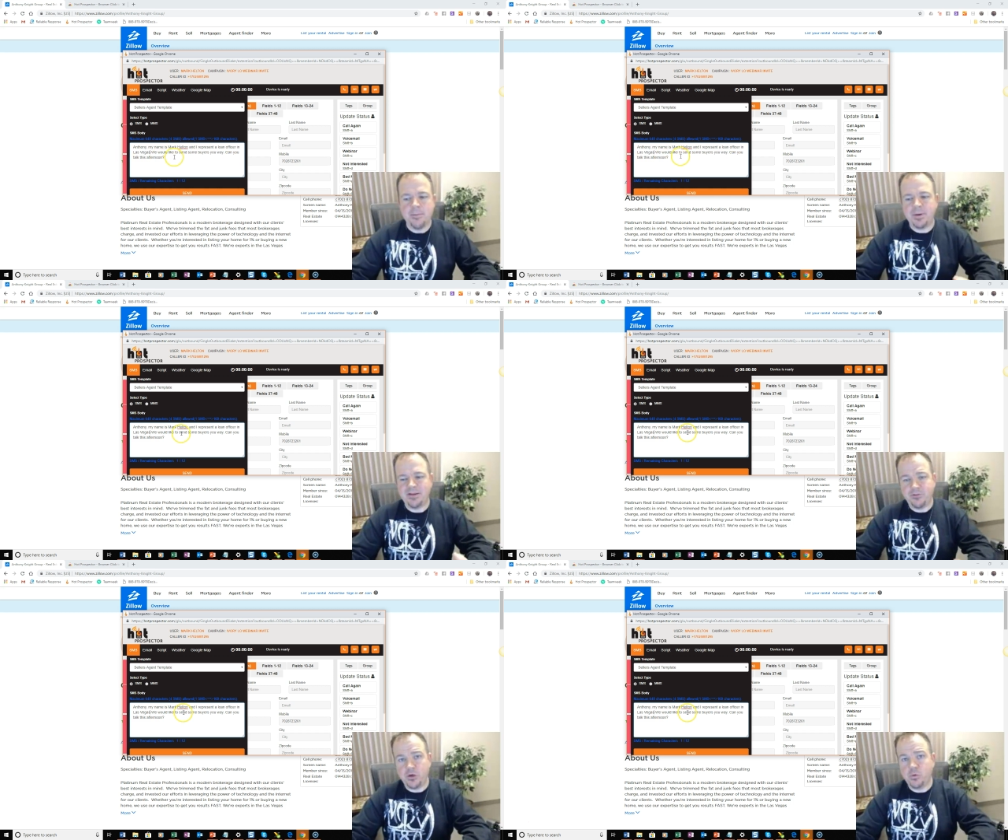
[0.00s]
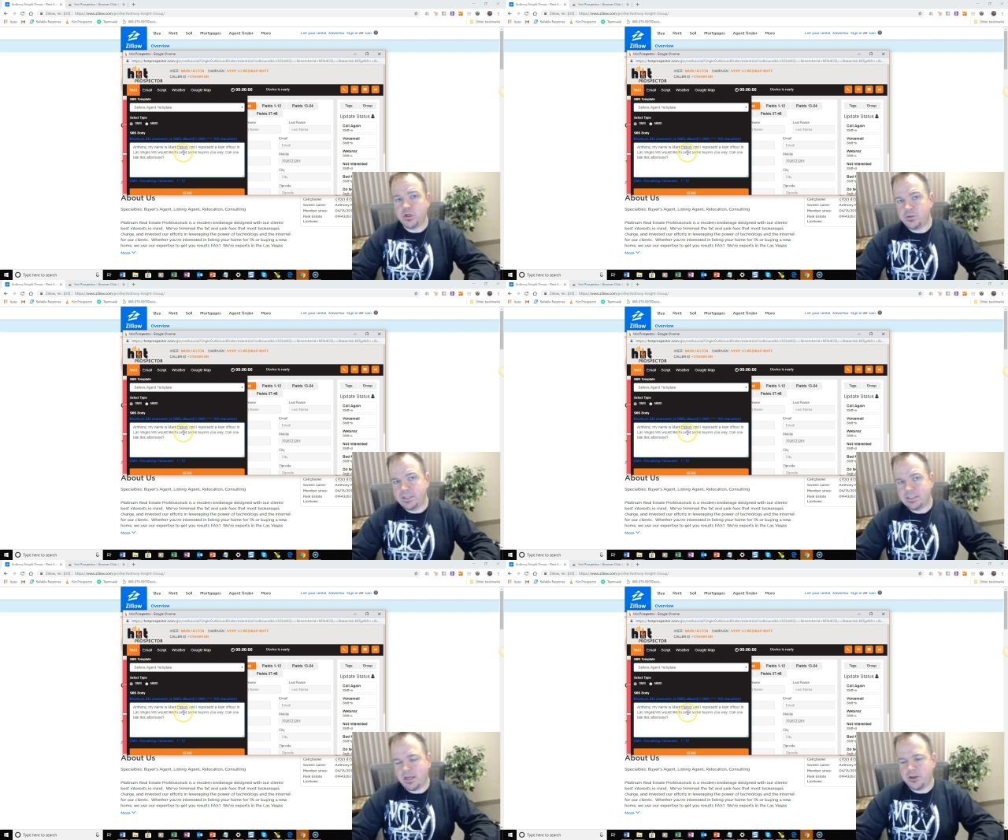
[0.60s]
but if you were doing
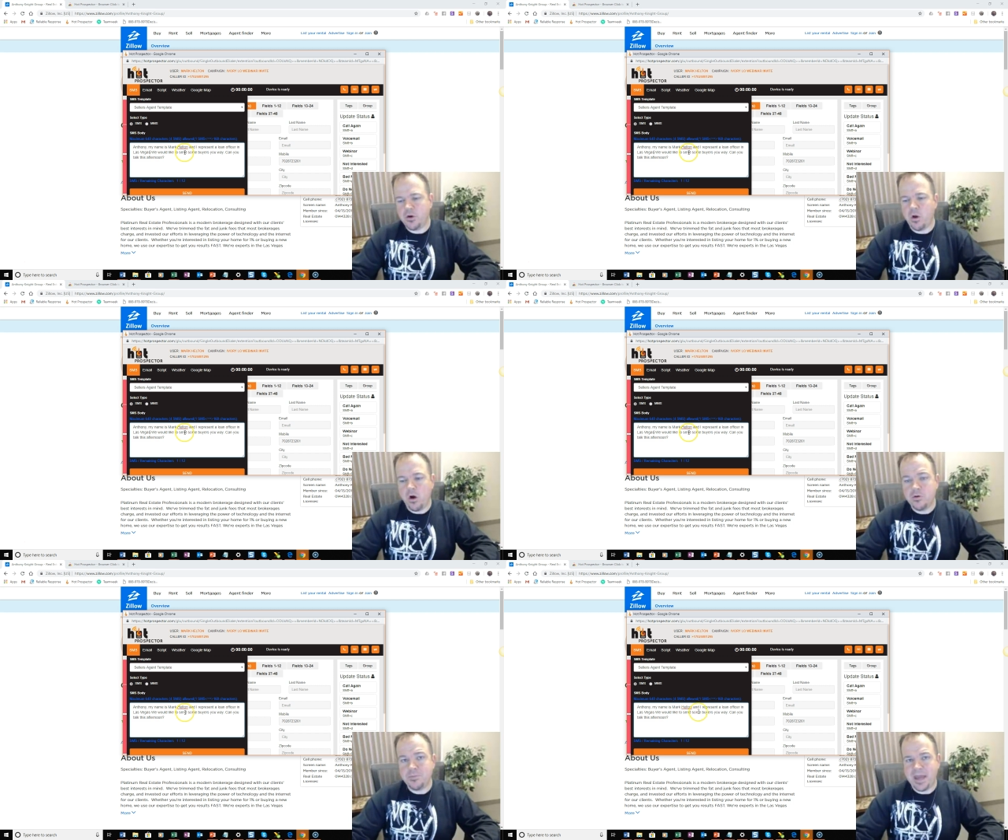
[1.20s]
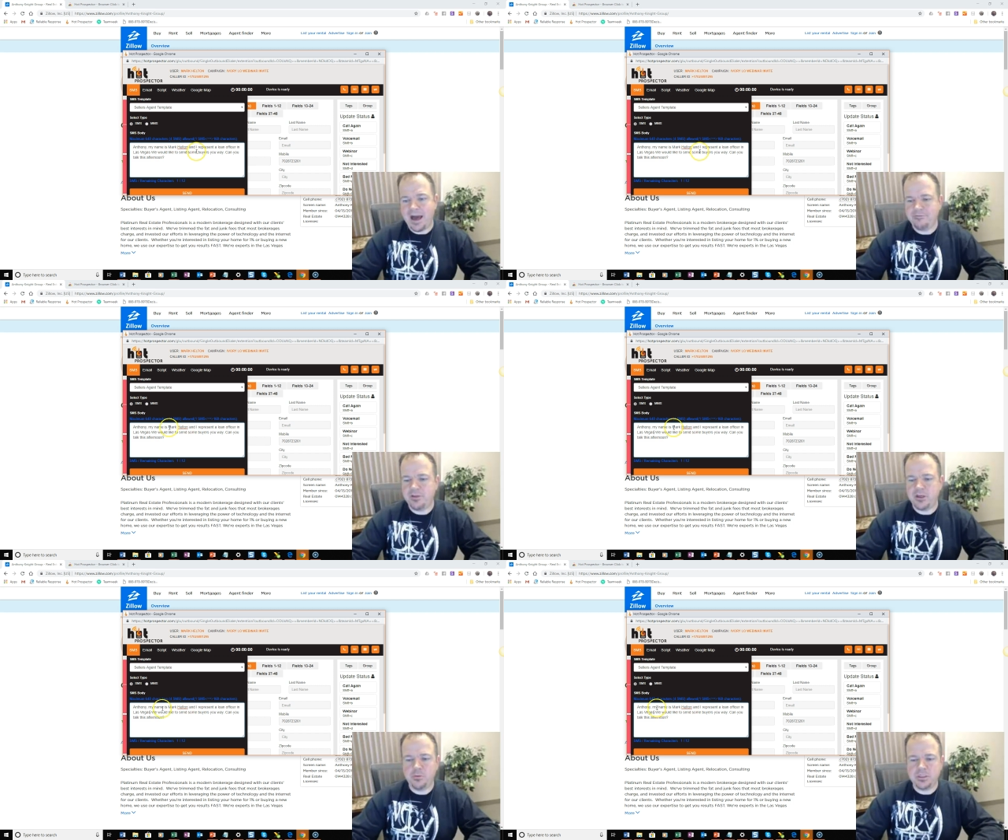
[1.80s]
this on your own behalf,
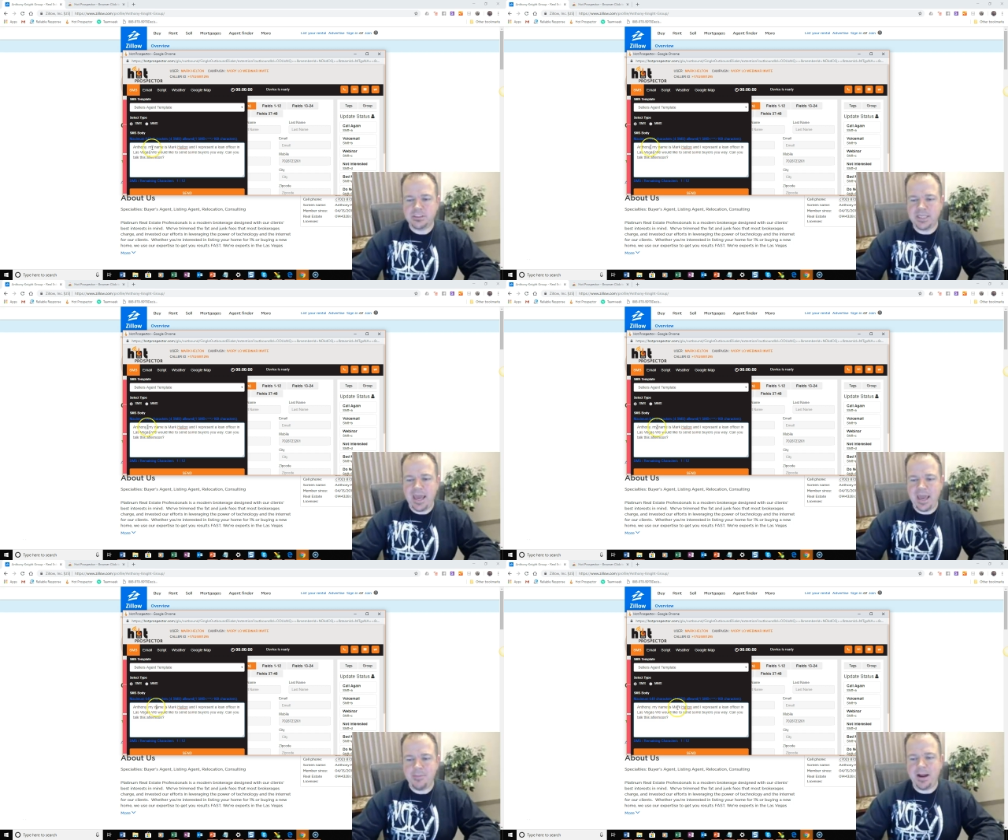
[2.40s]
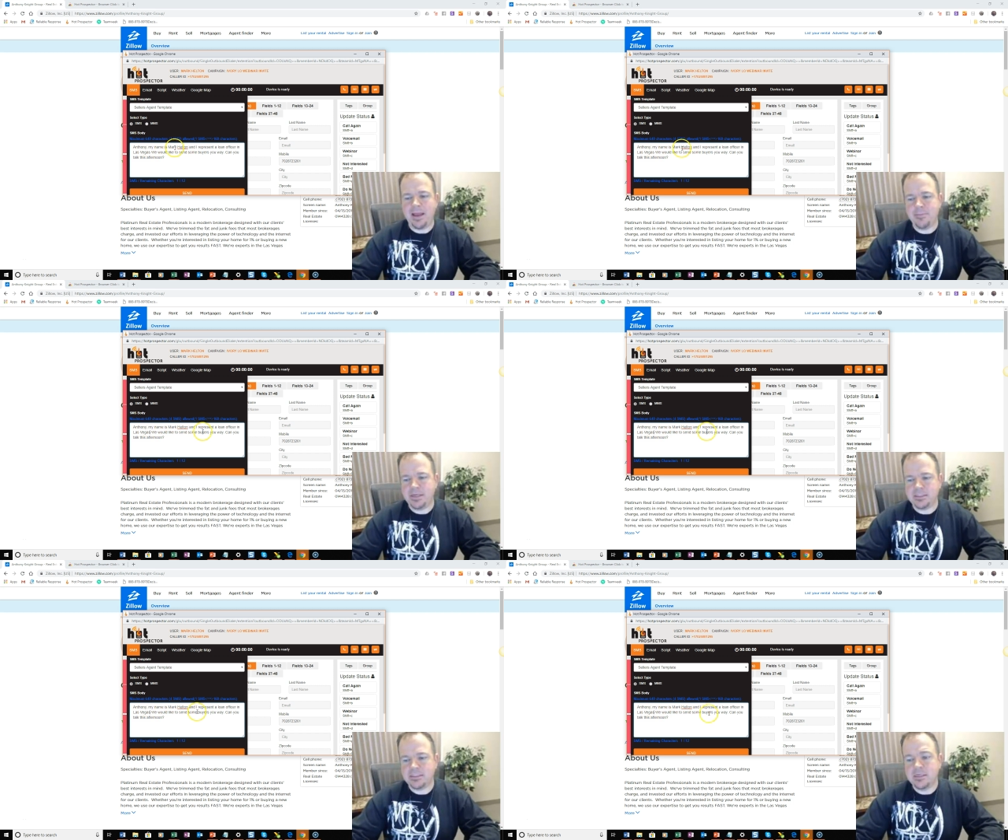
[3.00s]
then you would just say, hey, my name
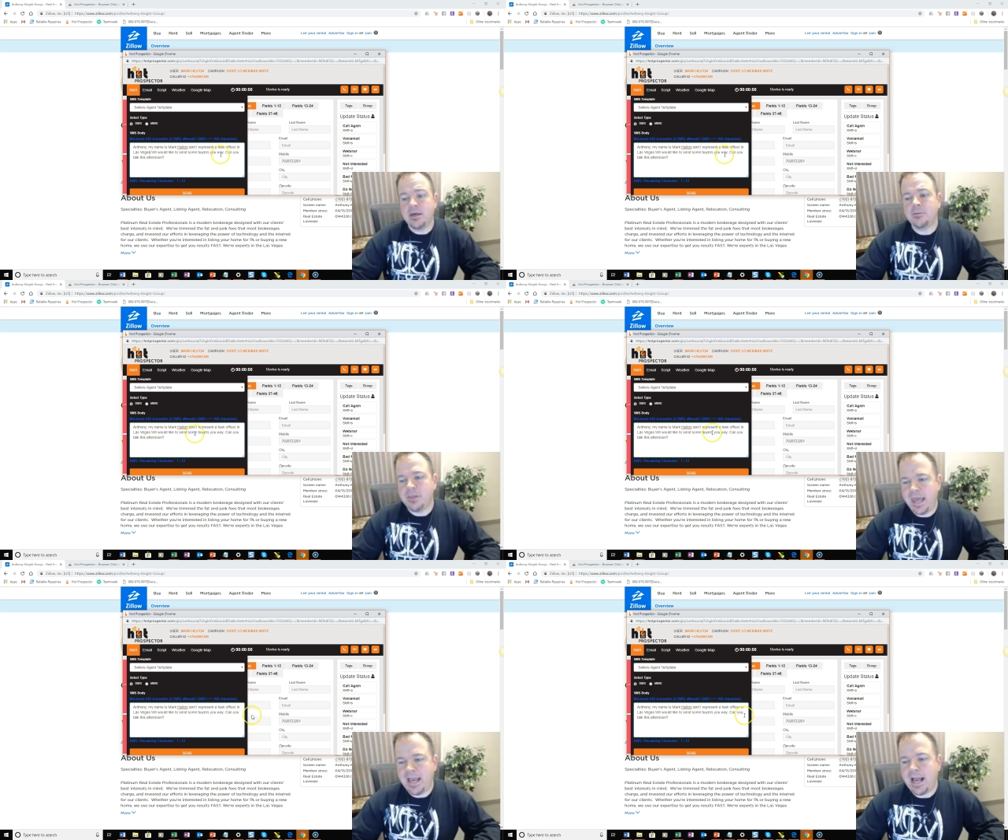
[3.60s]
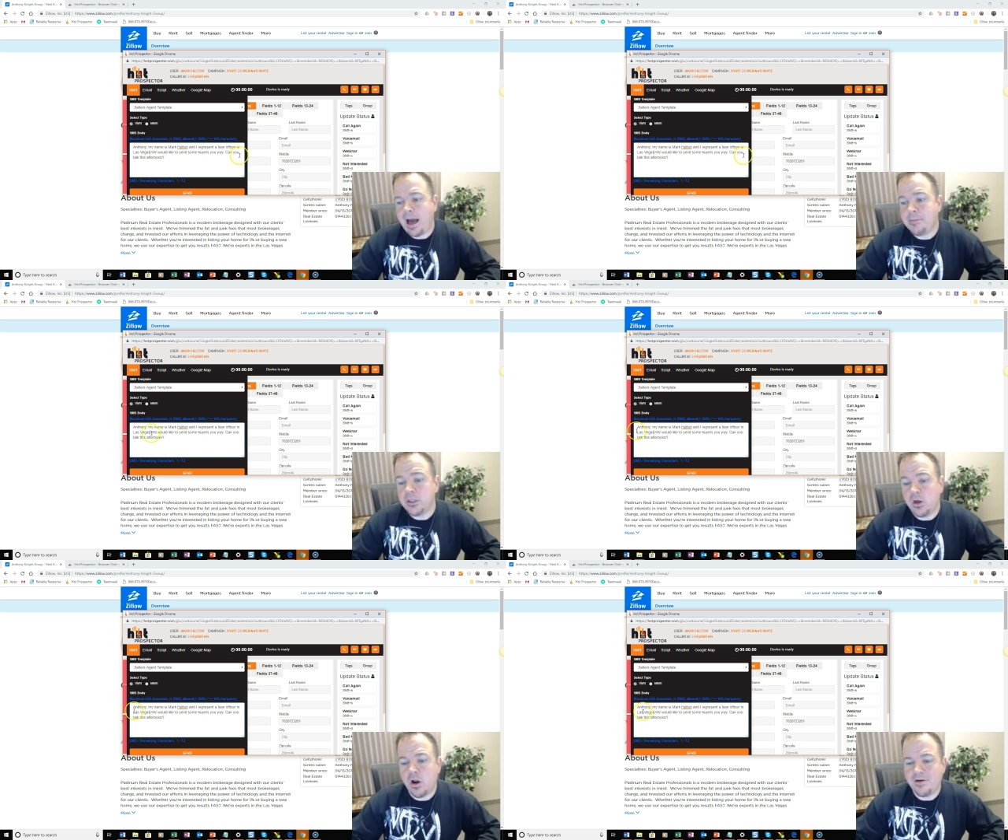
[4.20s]
is blank, I'm a
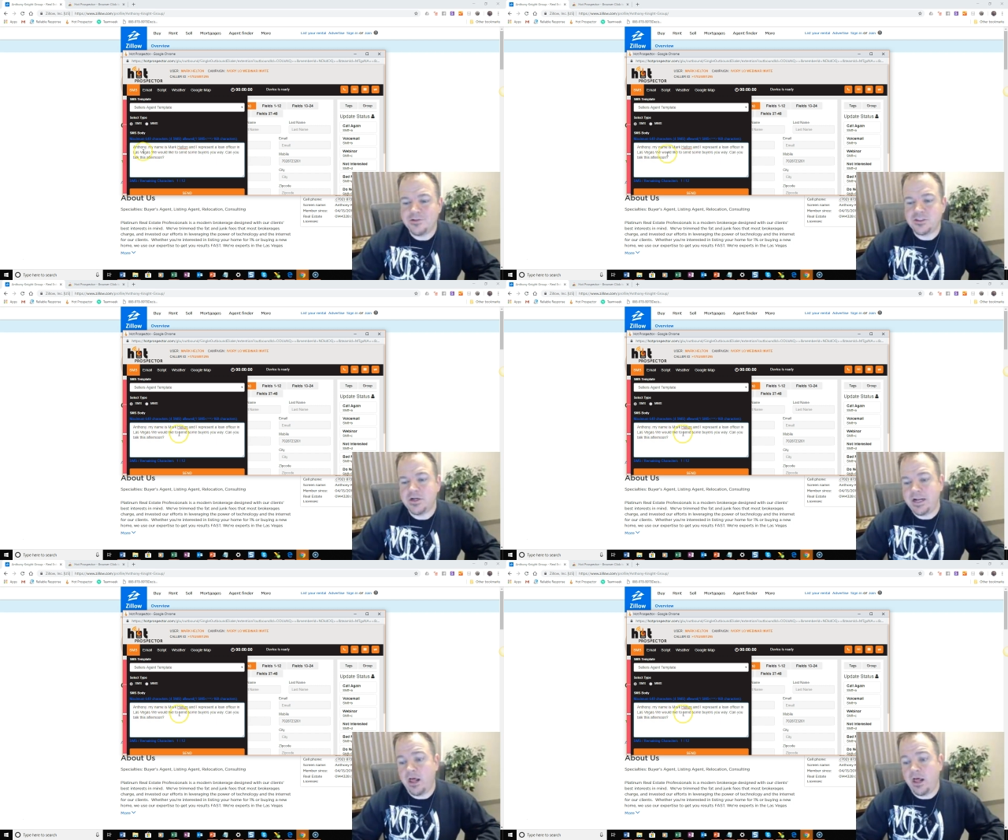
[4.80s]
loan officer in